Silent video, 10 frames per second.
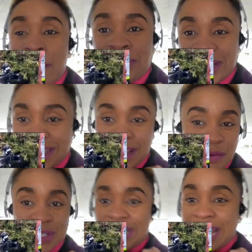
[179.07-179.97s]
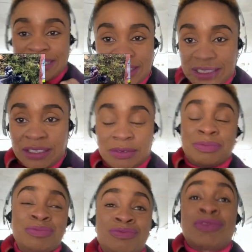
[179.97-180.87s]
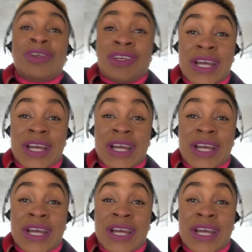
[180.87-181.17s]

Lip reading: plane that was landing. You guys,